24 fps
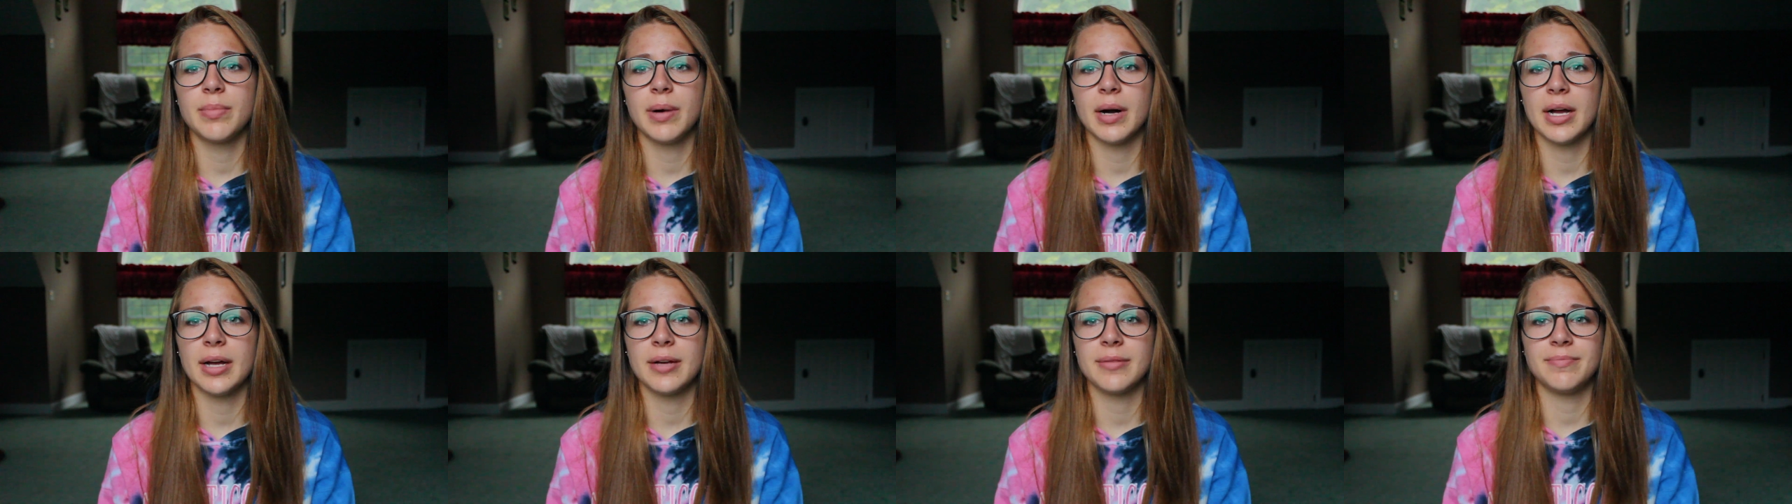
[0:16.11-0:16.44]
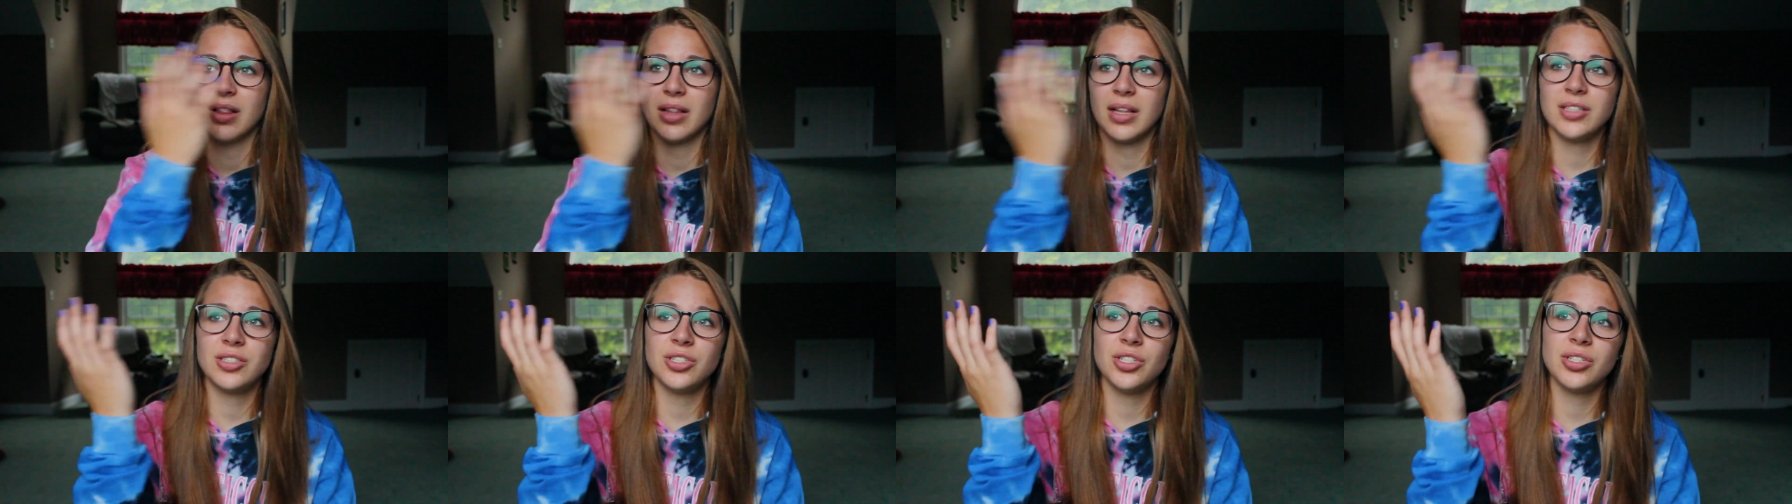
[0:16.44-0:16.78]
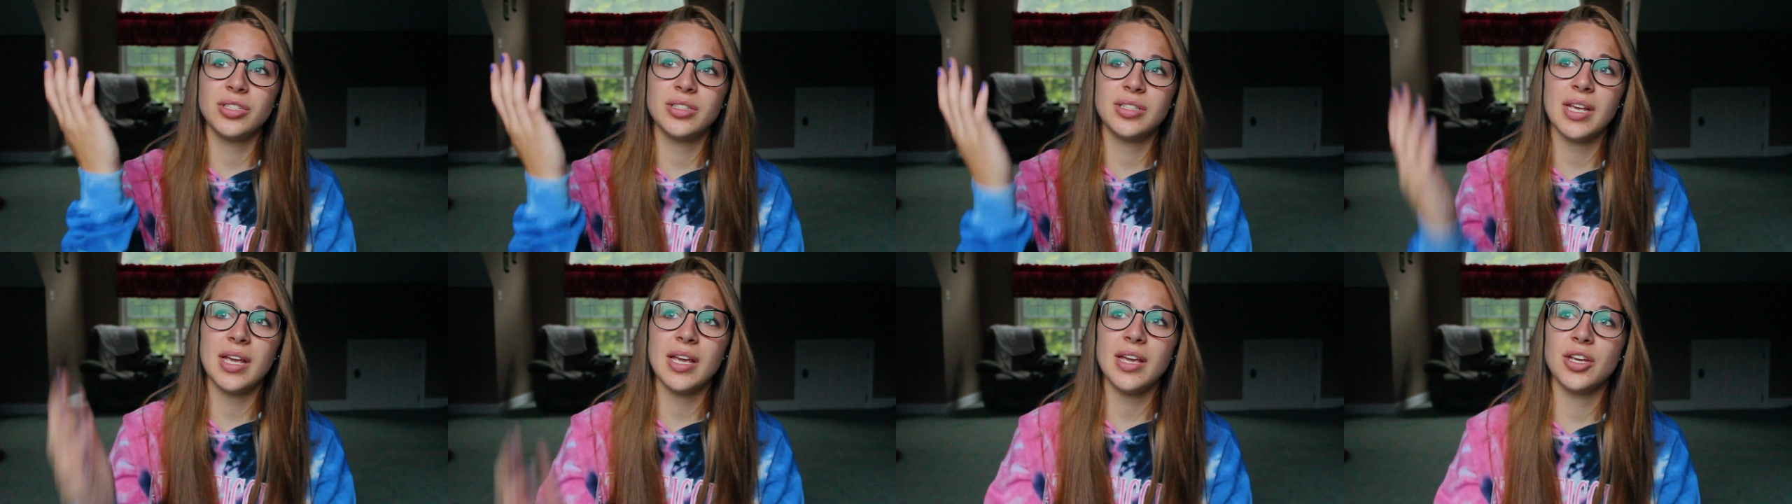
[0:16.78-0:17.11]
but let's
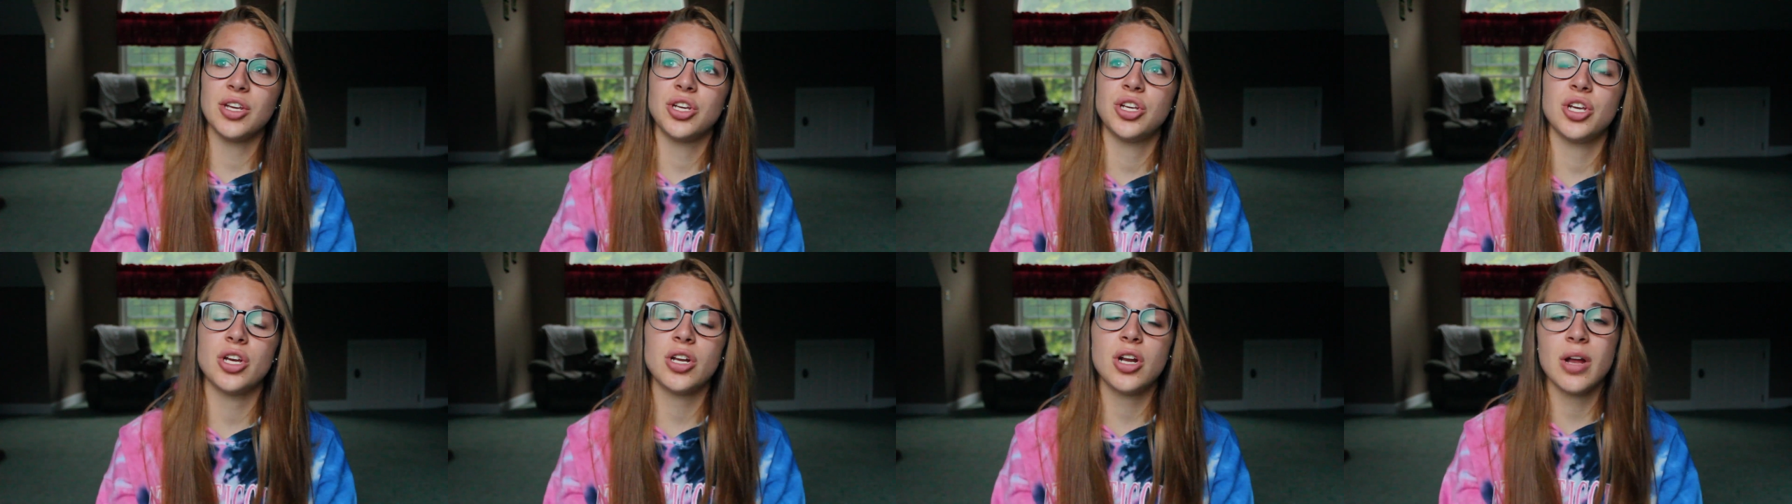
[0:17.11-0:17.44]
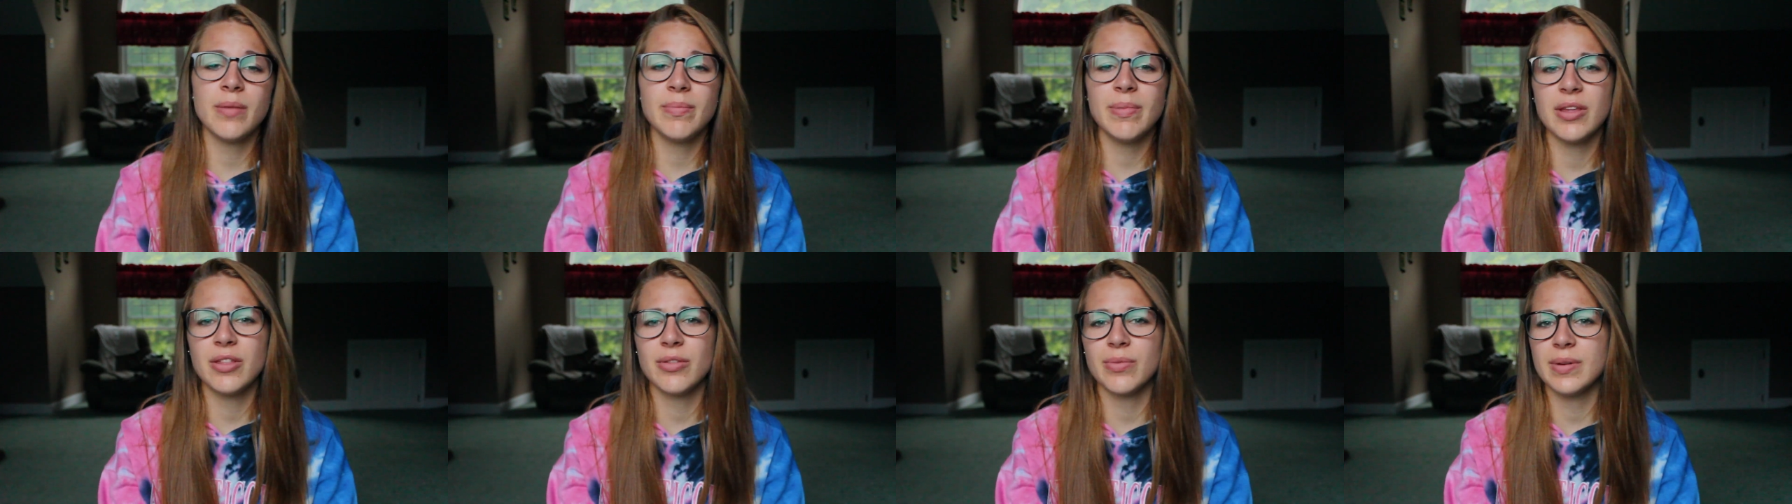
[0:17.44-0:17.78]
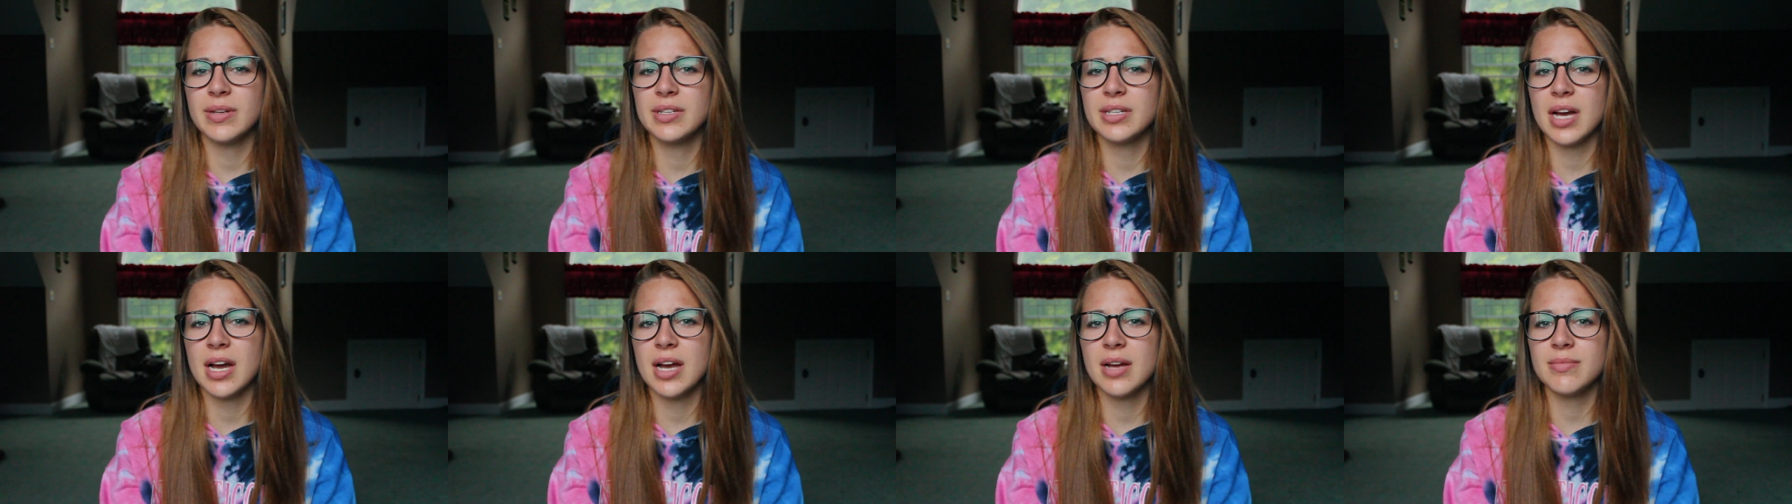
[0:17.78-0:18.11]
just say he shit on me
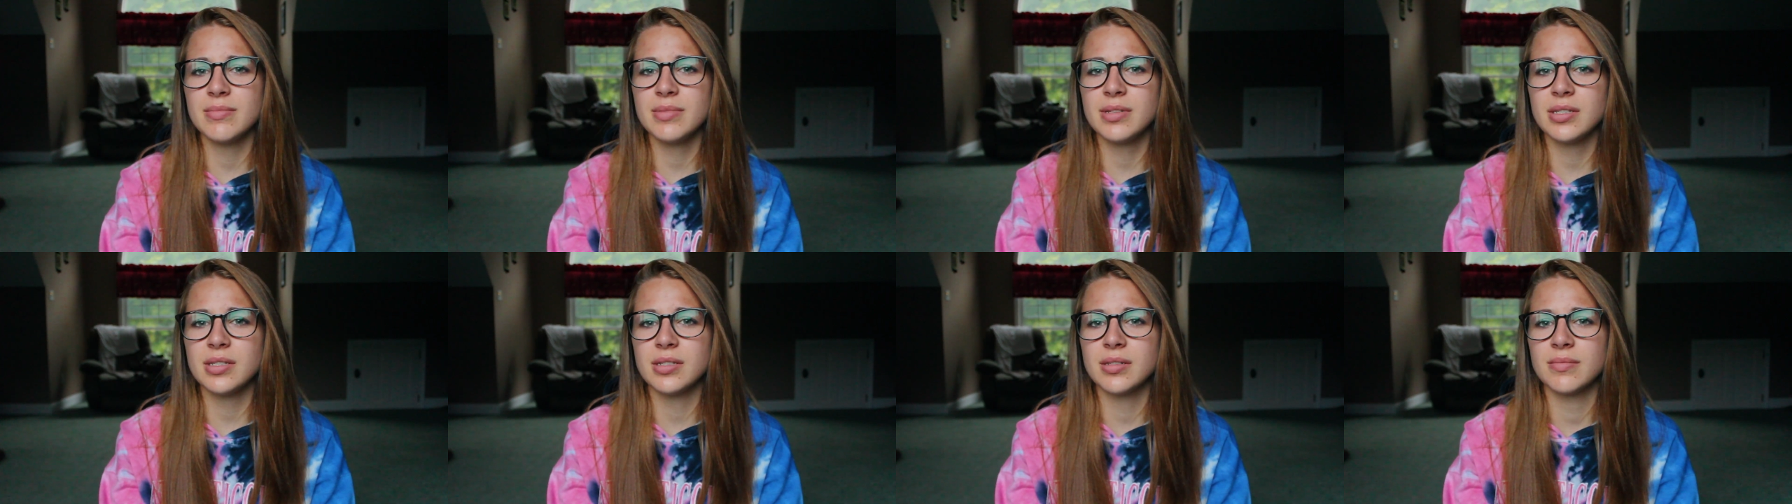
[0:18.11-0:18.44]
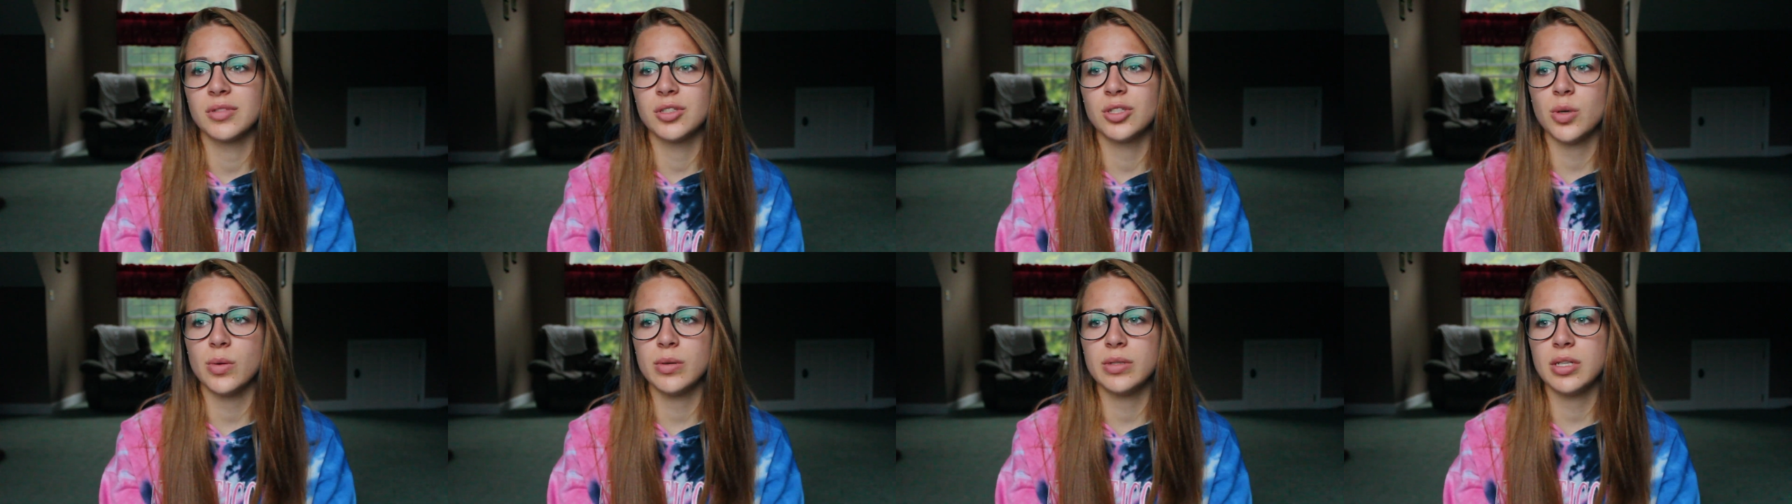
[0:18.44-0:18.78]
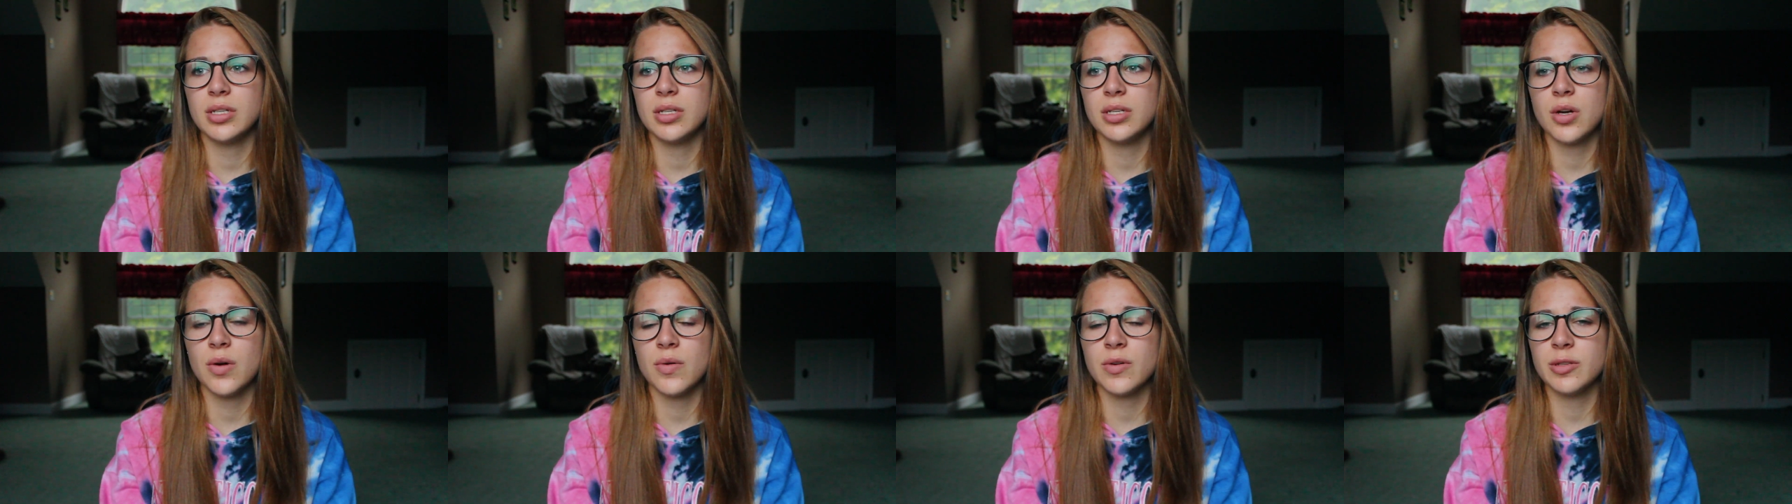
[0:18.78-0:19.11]
3 times, so it
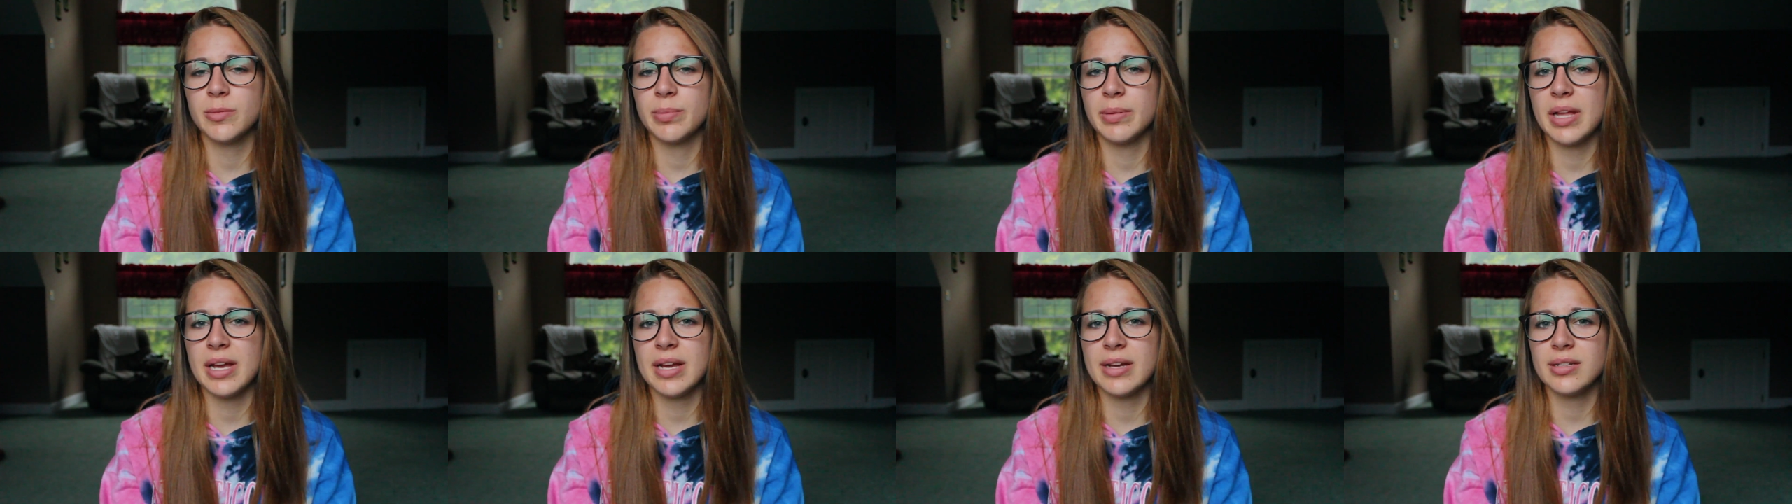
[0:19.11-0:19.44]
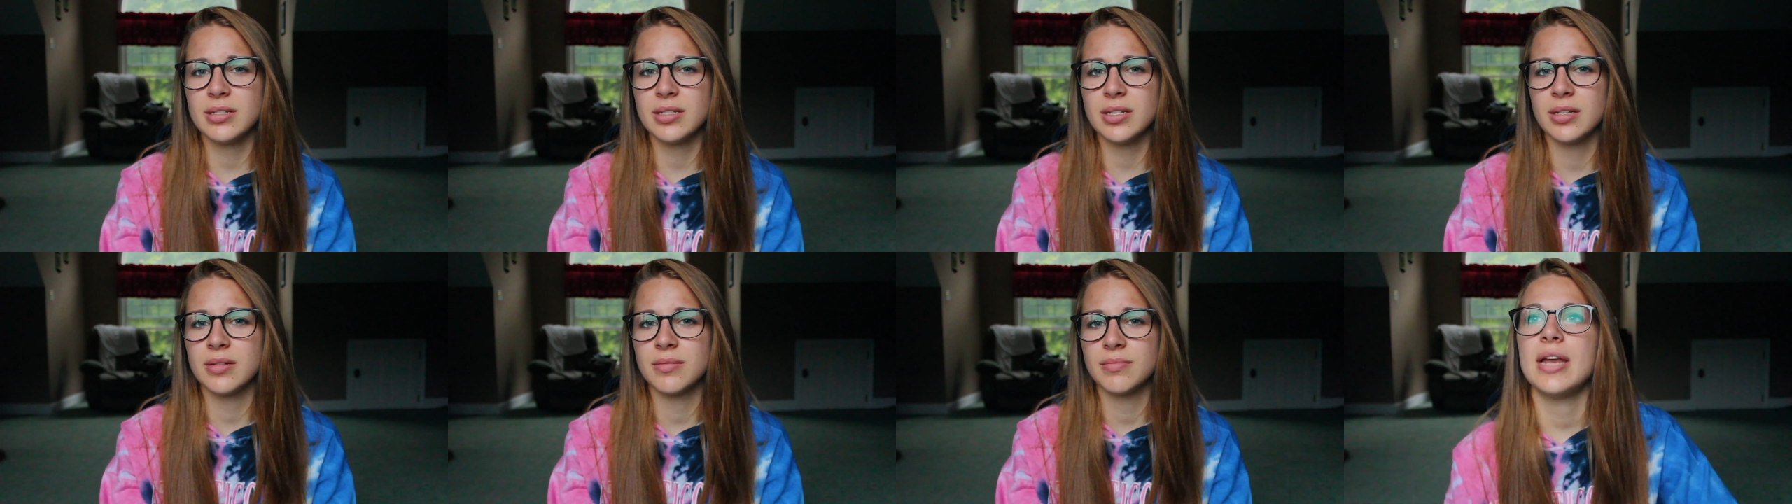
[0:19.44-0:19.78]
didn't go as planned.